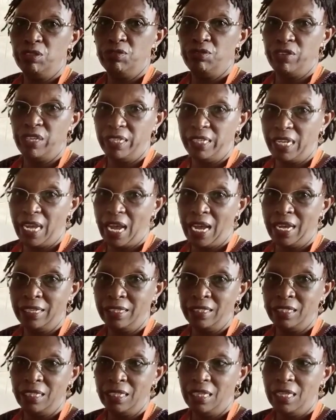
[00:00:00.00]
very
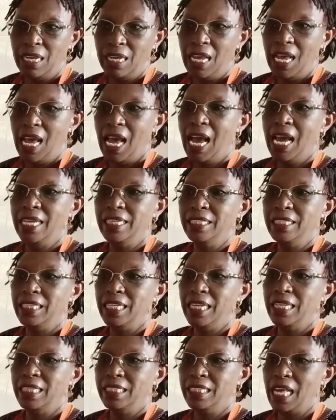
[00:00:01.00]
early, and
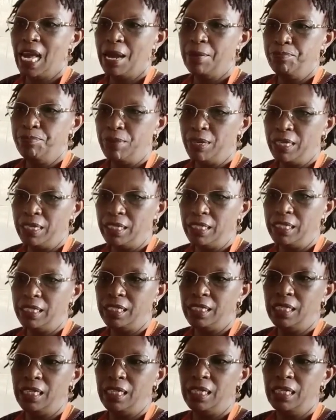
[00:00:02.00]
its
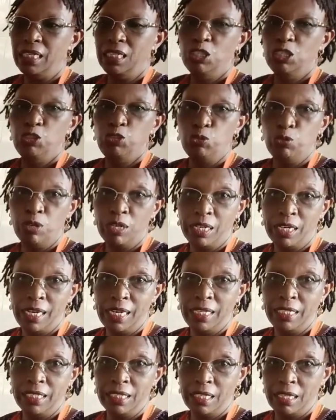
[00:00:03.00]
ability to
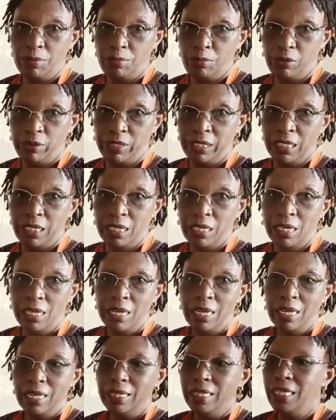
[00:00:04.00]
cleanse the body.
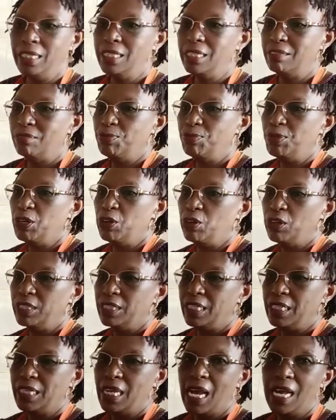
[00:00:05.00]
This is because
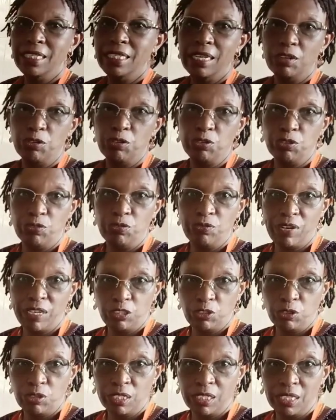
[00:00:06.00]
it has a lot of
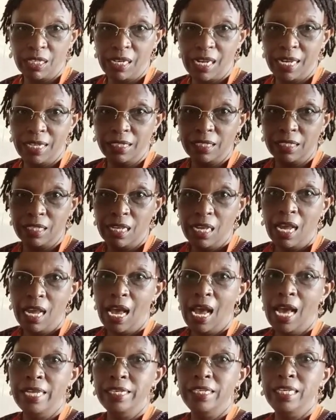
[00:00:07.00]
antioxidants,
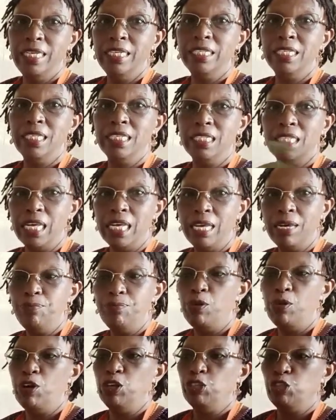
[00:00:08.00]
and it is
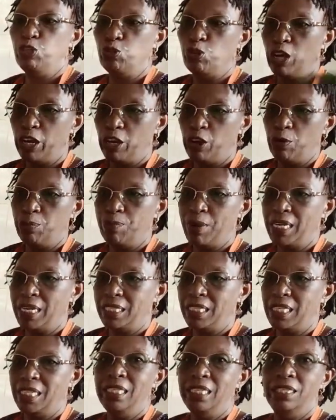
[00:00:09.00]
able to help
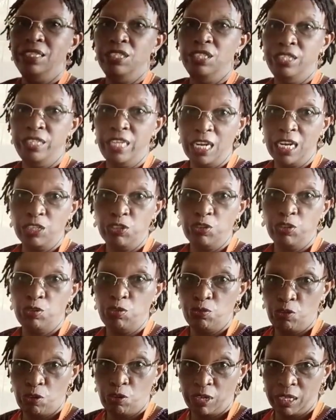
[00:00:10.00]
us in reduction
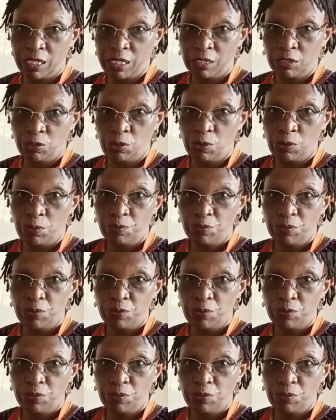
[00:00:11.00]
of cholesterol.